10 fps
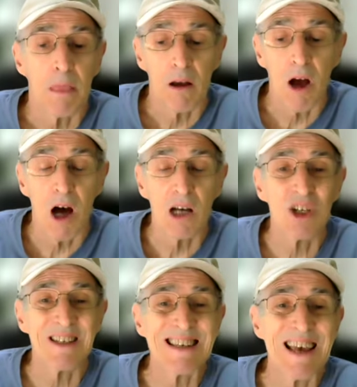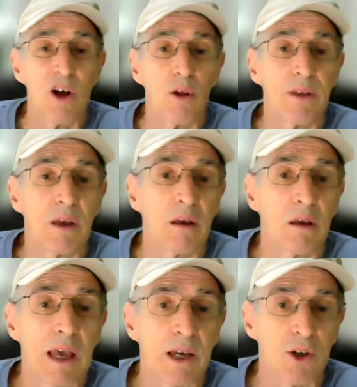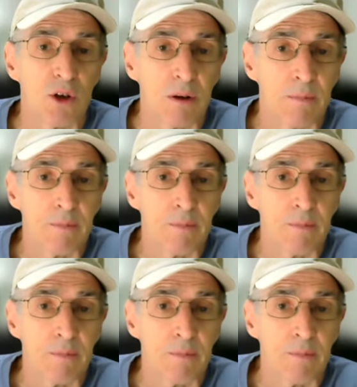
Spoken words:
Conscious Healthy Aging.